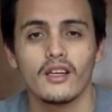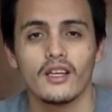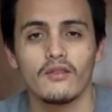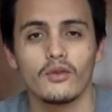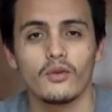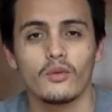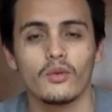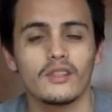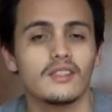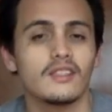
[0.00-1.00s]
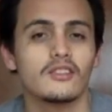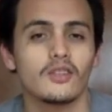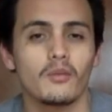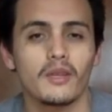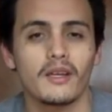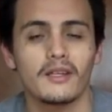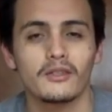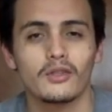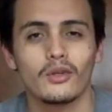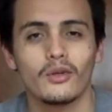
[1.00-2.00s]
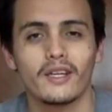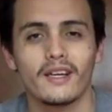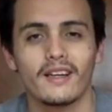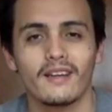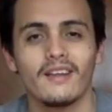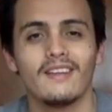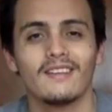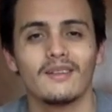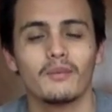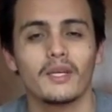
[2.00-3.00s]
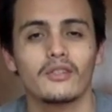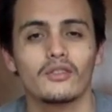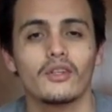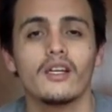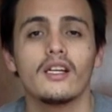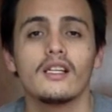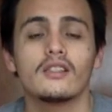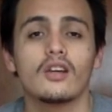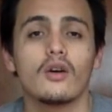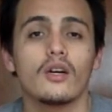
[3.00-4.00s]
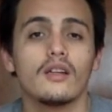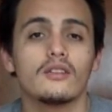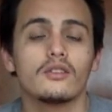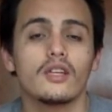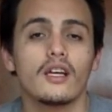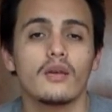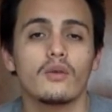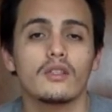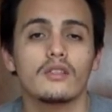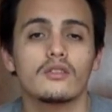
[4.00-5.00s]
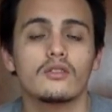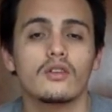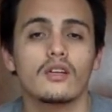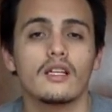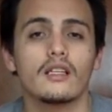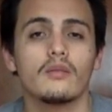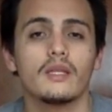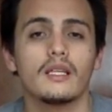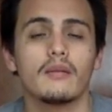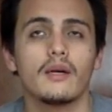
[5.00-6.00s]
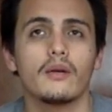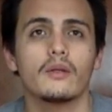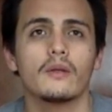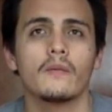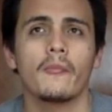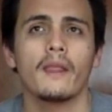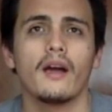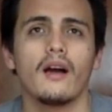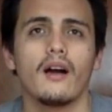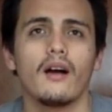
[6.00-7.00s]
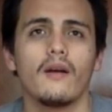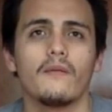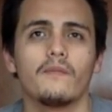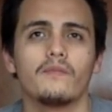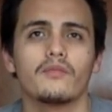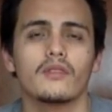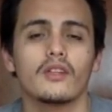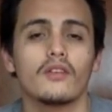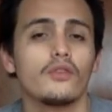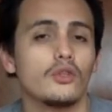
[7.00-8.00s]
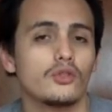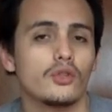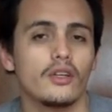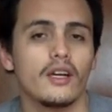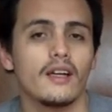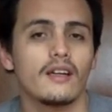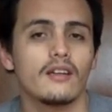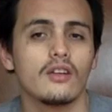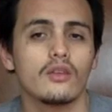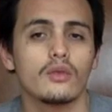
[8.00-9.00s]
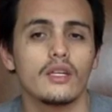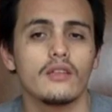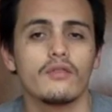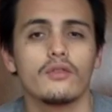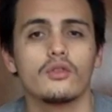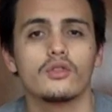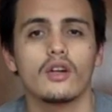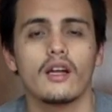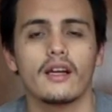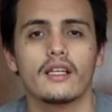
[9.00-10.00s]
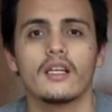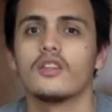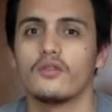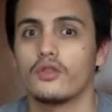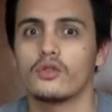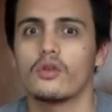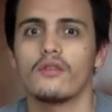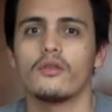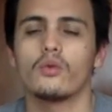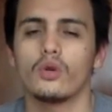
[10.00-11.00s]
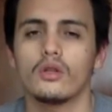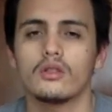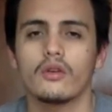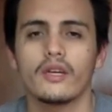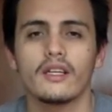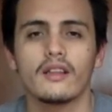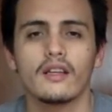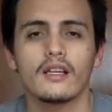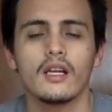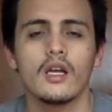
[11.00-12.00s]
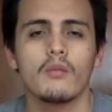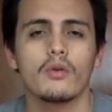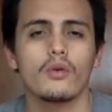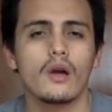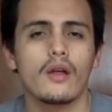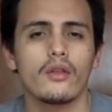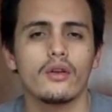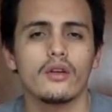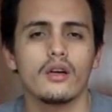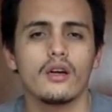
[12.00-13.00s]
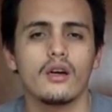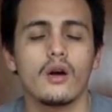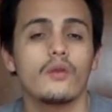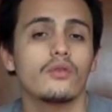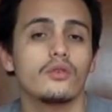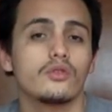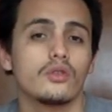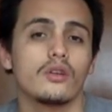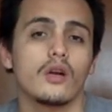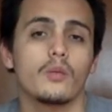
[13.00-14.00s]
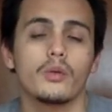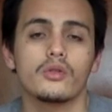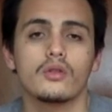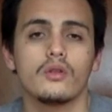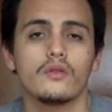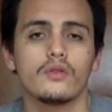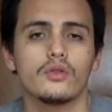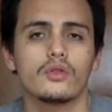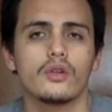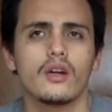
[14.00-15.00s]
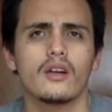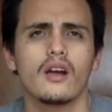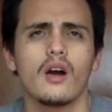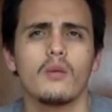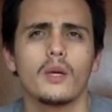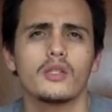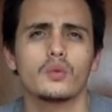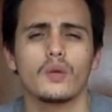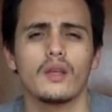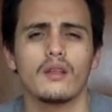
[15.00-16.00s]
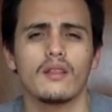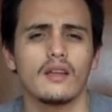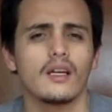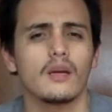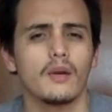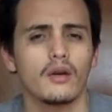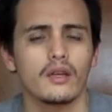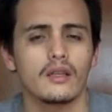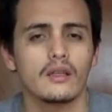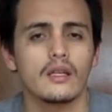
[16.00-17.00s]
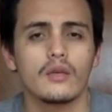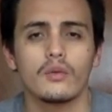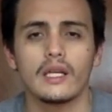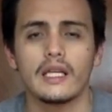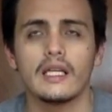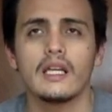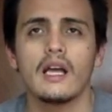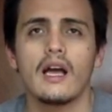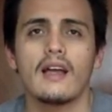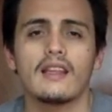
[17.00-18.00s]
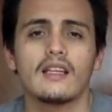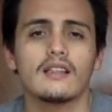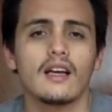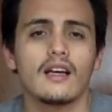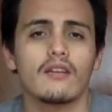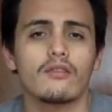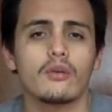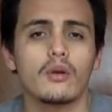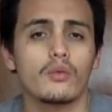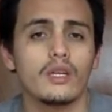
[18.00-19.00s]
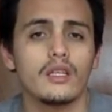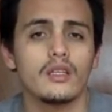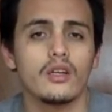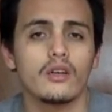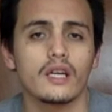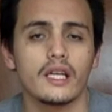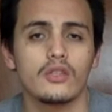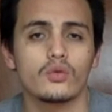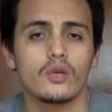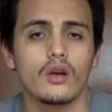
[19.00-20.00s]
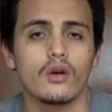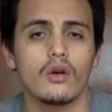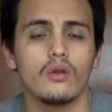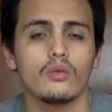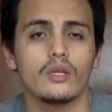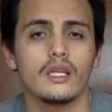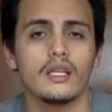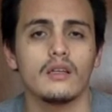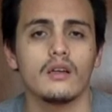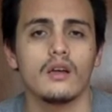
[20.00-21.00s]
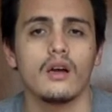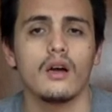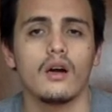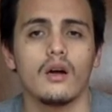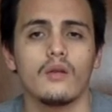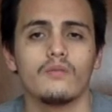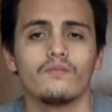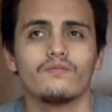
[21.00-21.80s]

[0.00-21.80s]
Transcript: if you wanted something else to look at in the picture. So today I wanted to talk a little bit about the future, and not really the future like the future of the world or anything, but rather our future, our personal future, and how much we think about it. Really, I think that from a really young age we are all really, I